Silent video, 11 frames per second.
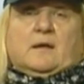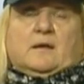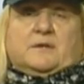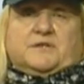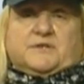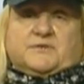
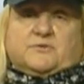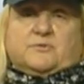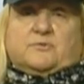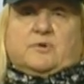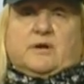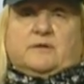Just
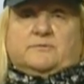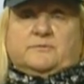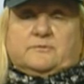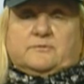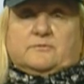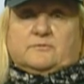to
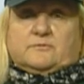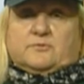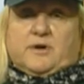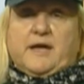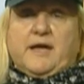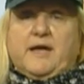
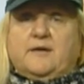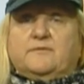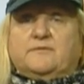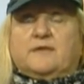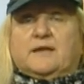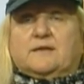
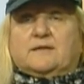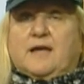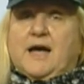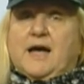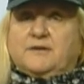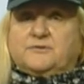have that
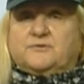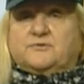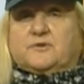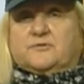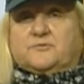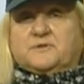attitude
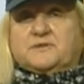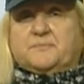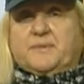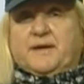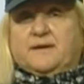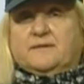of
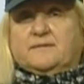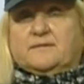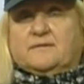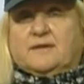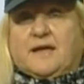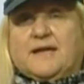respect
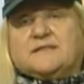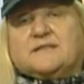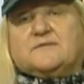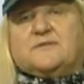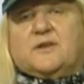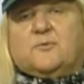as
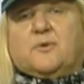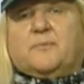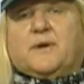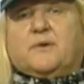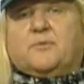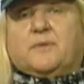if they were
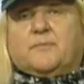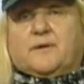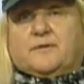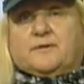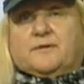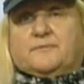my
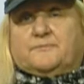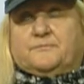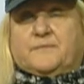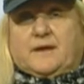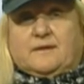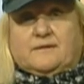grandmother.
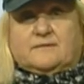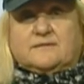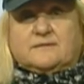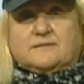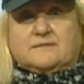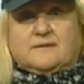I had this